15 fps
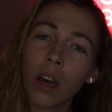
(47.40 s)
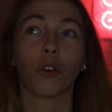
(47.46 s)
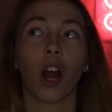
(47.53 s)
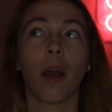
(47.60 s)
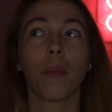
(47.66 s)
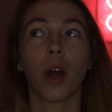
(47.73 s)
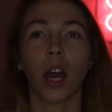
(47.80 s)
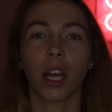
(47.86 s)

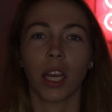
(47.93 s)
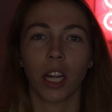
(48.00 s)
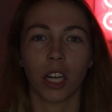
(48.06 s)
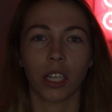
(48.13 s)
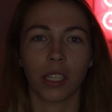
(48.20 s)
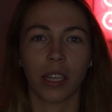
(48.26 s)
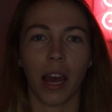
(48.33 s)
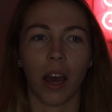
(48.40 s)
I'm not here
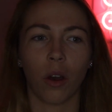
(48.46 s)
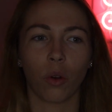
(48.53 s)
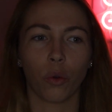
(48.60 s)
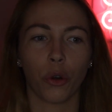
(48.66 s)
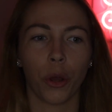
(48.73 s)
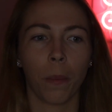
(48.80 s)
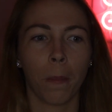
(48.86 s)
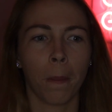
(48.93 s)
to
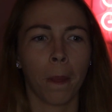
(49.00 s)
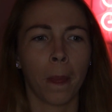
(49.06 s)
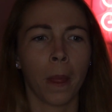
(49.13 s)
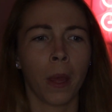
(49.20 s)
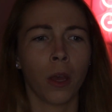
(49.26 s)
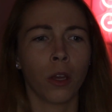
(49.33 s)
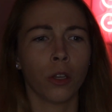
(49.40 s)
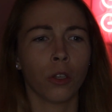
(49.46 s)
sound
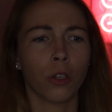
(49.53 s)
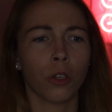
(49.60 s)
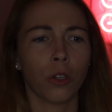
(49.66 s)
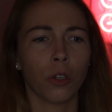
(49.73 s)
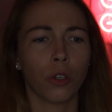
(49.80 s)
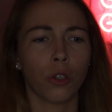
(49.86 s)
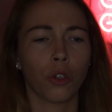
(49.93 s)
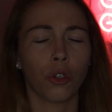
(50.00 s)

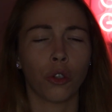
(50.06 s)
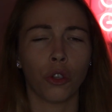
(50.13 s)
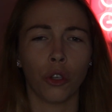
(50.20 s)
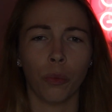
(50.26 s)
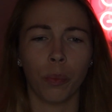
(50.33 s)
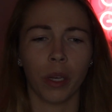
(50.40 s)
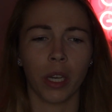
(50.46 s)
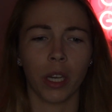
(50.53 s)

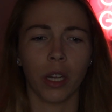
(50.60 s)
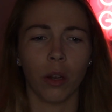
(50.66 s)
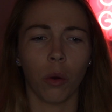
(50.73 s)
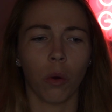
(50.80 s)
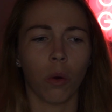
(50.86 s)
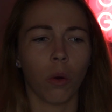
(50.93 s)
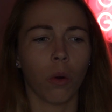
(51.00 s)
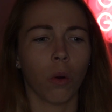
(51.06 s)
stupid
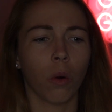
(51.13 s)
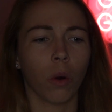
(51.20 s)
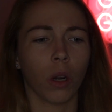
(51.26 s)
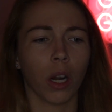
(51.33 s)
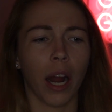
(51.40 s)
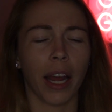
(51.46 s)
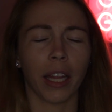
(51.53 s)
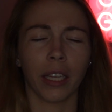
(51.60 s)

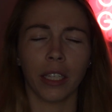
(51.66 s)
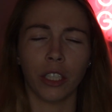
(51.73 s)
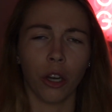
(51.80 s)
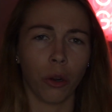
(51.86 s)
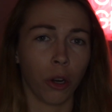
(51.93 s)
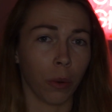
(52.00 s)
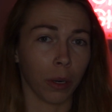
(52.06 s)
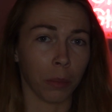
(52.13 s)
or I like,
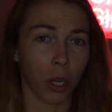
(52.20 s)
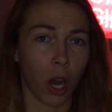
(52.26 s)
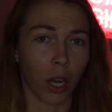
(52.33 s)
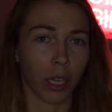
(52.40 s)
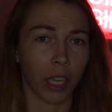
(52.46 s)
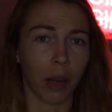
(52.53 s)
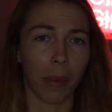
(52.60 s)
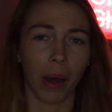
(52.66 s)
don't know what I'm
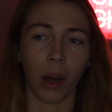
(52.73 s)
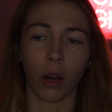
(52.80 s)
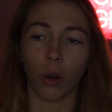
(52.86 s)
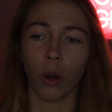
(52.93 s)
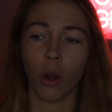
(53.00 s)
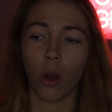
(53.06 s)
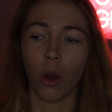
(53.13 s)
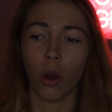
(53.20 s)
talking
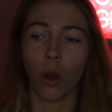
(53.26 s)
about